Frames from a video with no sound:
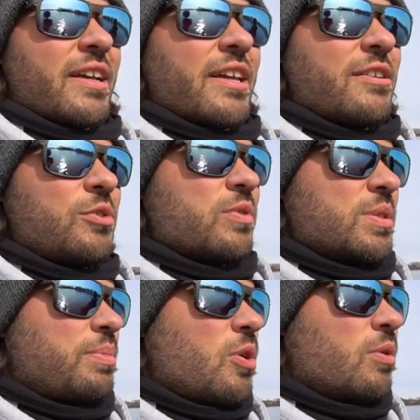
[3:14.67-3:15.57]
get into
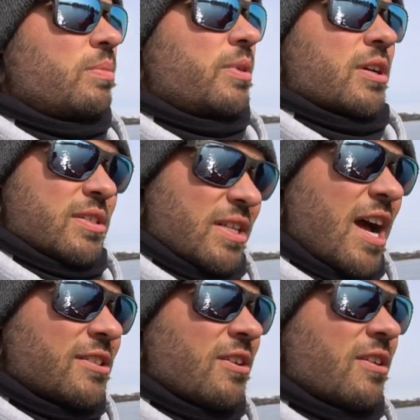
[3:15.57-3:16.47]
his boat because the
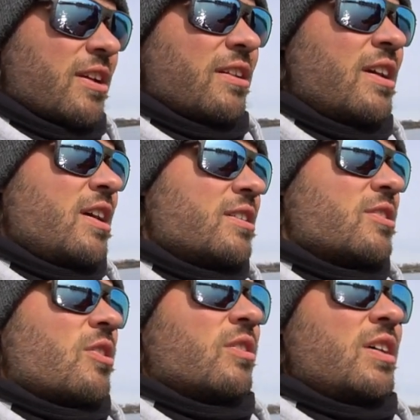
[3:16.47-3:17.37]
docks aren't in
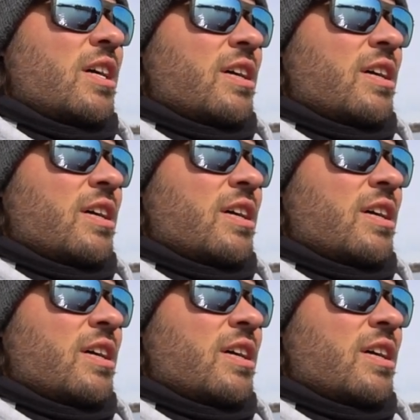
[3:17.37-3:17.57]
so